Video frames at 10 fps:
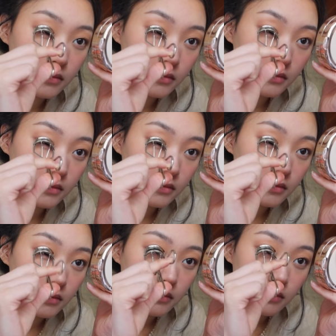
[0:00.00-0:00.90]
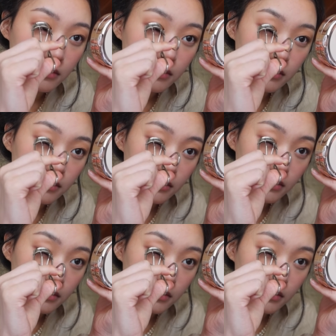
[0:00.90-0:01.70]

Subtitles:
No one is speaking in this clip.